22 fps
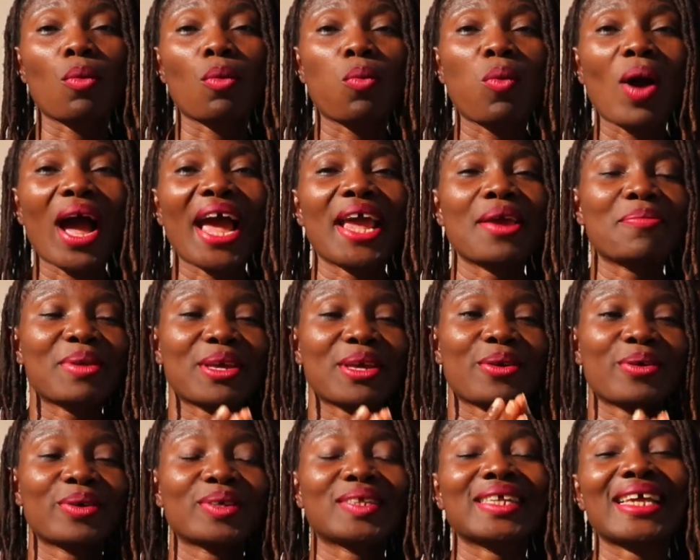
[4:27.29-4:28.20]
Why?
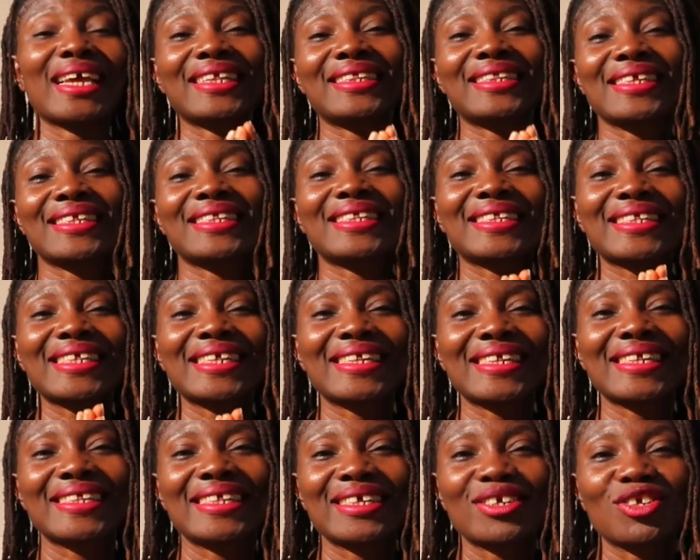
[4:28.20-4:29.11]
Because it's a
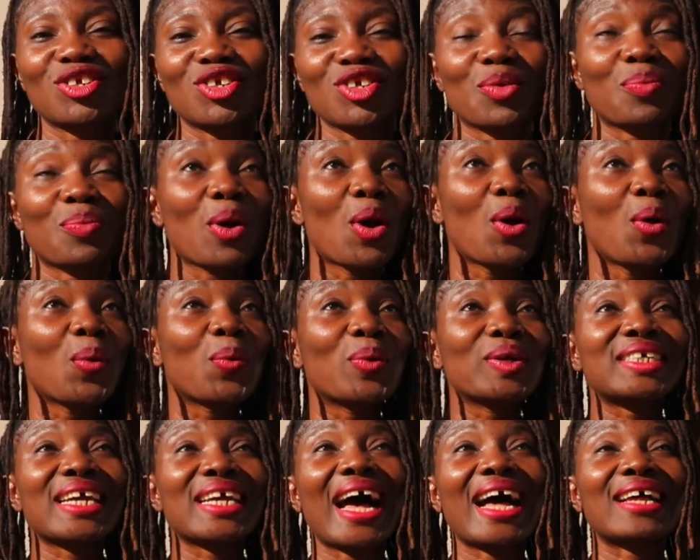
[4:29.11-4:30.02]
citizenship
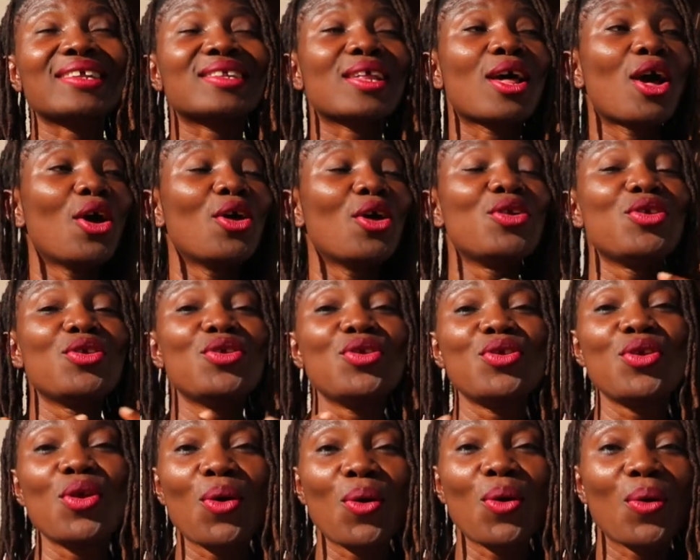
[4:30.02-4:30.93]
which has
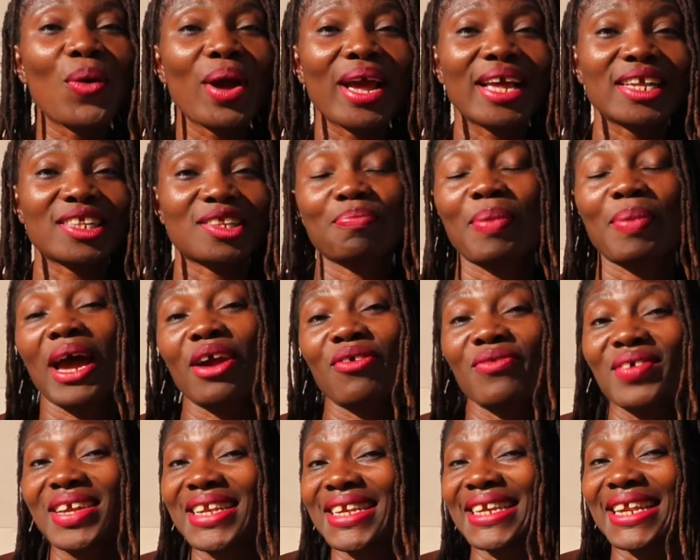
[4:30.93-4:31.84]
no
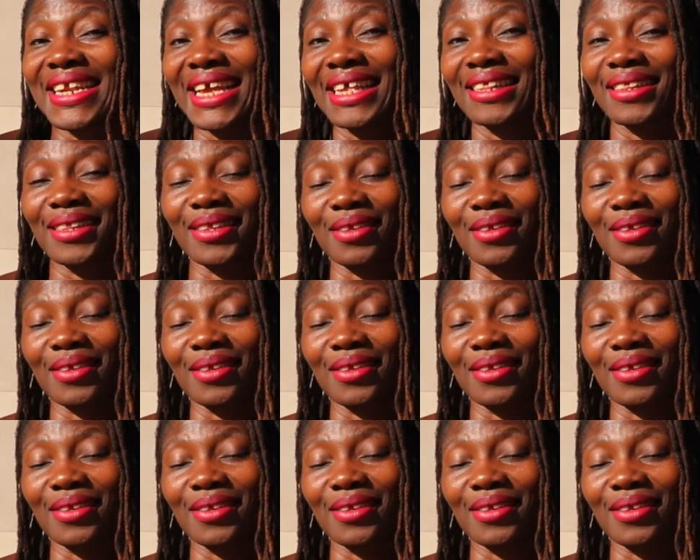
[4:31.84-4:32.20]
expiring date.